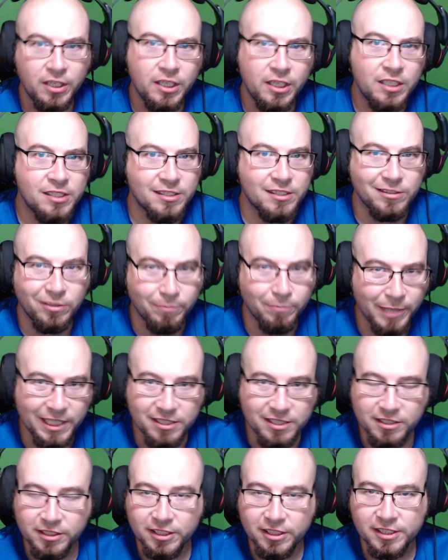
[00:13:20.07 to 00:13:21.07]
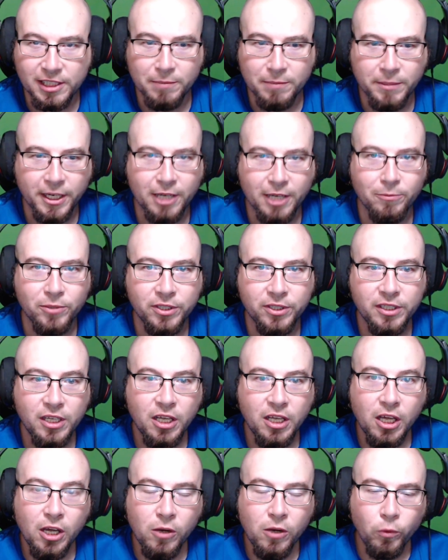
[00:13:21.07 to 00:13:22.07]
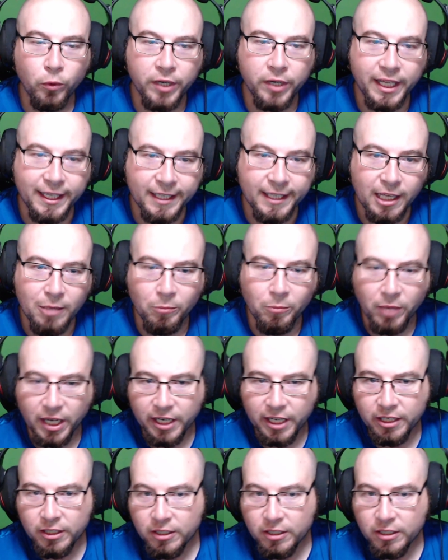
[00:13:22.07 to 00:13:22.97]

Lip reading: Still basically the same camera. When I got mine,